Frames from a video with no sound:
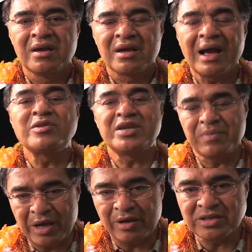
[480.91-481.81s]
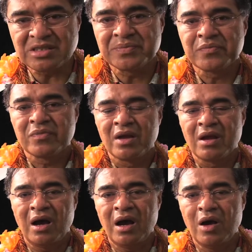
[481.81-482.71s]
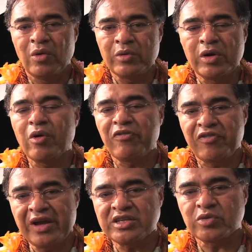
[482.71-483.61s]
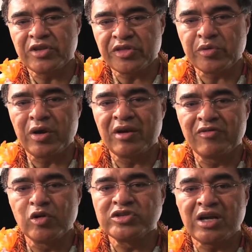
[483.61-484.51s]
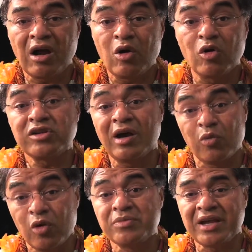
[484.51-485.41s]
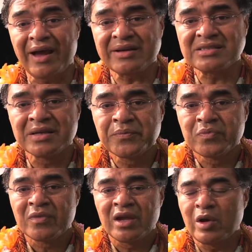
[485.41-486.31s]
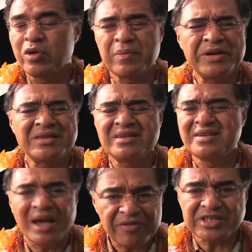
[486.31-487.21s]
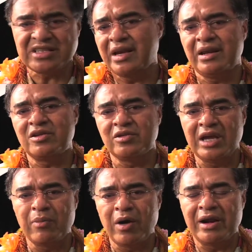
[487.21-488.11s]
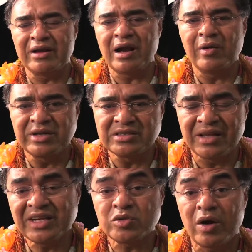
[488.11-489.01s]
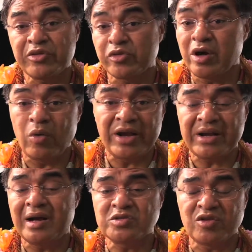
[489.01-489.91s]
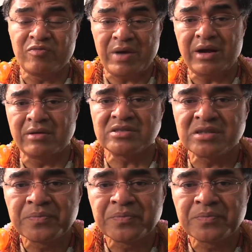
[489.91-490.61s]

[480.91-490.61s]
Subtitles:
county mayors. When we were faced with the threat of losing our hotel room tax, it would have been devastating to neighbor island counties. And that's why to the Hawaii Council of Mayors,